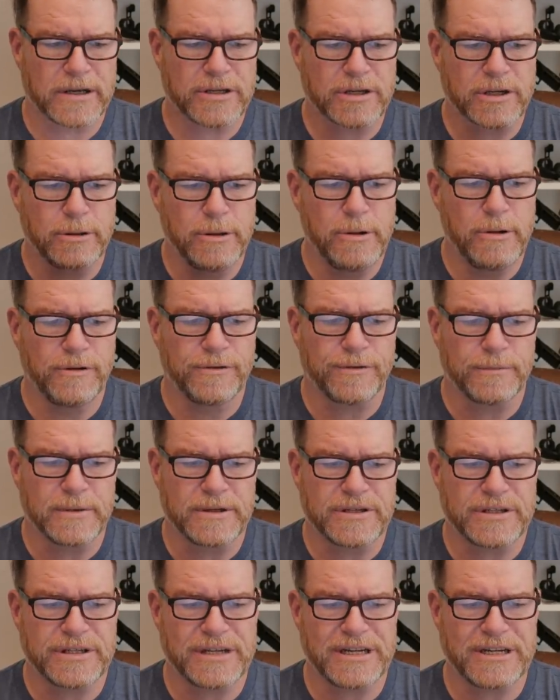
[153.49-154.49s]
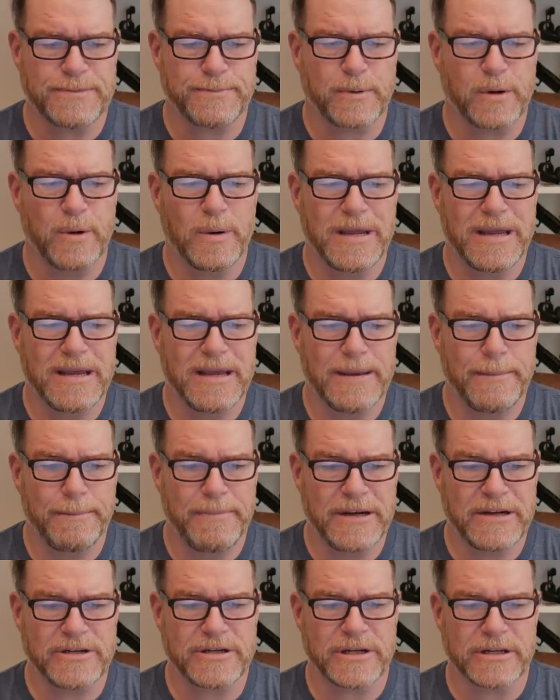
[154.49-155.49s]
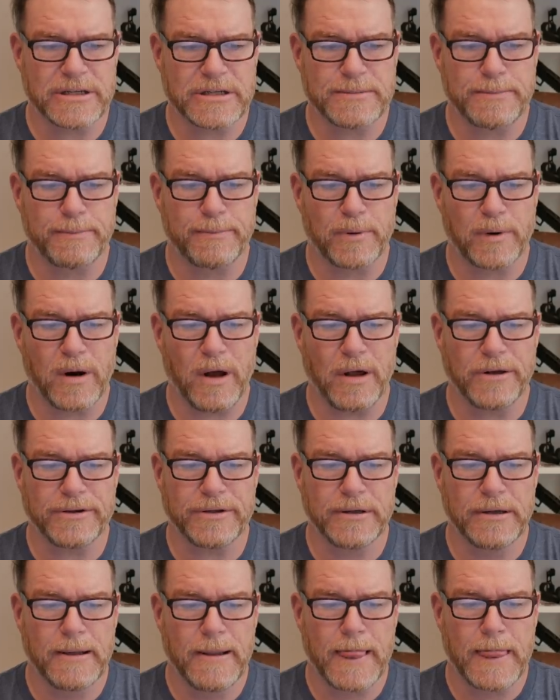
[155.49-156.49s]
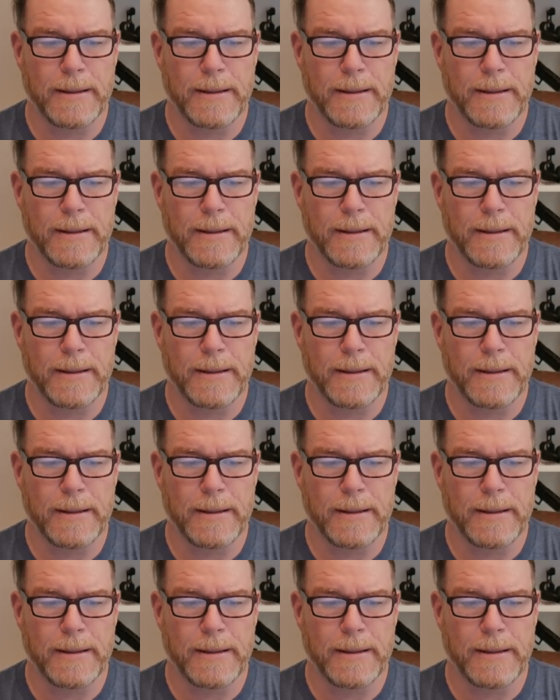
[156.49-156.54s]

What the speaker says: excludes from the such prohibitions brought